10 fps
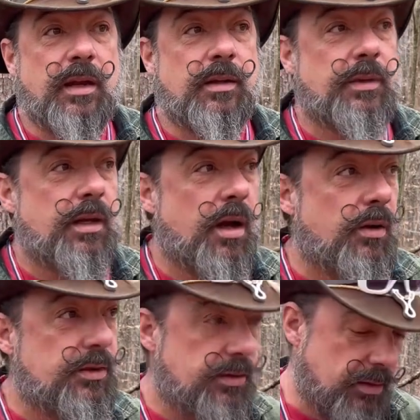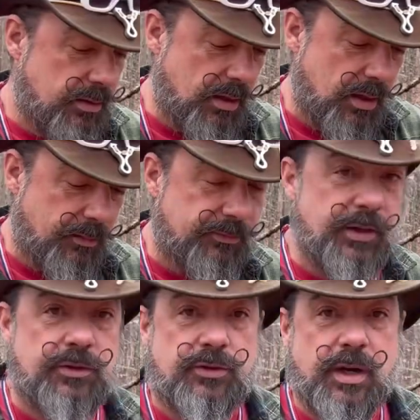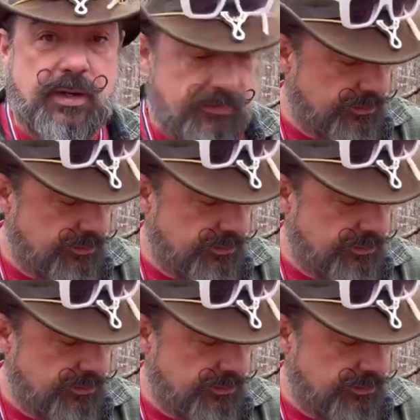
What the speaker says: And I'm like, oh, it's French Trade